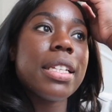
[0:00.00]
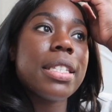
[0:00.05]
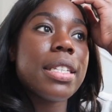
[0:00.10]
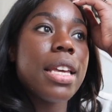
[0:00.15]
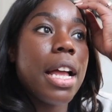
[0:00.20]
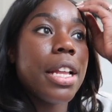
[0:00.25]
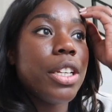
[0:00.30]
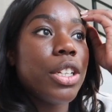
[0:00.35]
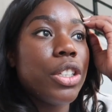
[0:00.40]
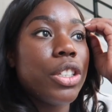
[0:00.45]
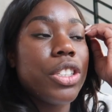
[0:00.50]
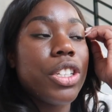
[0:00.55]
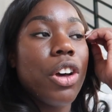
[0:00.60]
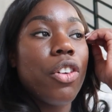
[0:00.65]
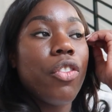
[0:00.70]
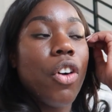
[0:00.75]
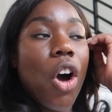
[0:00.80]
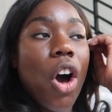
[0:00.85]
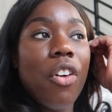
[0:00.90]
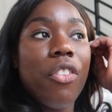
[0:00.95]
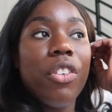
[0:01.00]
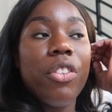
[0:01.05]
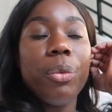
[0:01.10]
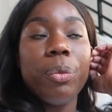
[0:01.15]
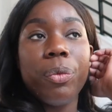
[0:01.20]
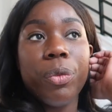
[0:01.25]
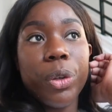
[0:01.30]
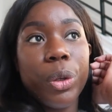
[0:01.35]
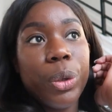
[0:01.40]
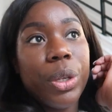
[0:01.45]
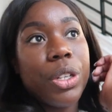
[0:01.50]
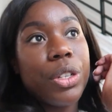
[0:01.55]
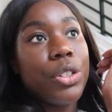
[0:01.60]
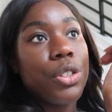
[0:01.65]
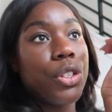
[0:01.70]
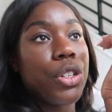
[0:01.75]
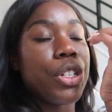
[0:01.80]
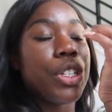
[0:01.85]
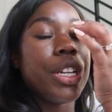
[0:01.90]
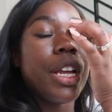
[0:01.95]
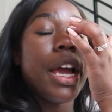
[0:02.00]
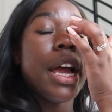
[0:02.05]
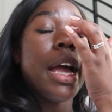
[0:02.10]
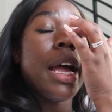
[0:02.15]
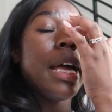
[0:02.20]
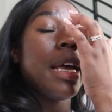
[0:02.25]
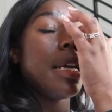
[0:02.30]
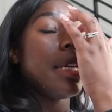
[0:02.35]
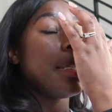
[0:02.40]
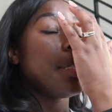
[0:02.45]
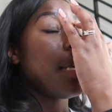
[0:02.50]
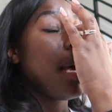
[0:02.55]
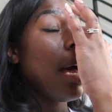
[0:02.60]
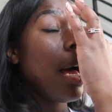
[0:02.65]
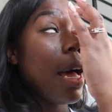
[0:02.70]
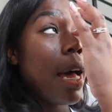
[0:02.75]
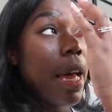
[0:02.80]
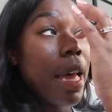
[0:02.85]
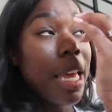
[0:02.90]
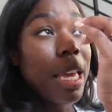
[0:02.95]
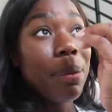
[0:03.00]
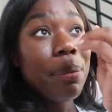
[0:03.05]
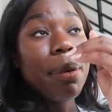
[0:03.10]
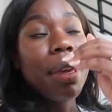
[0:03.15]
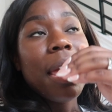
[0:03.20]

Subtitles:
It's cutting yourself off from food at a certain time.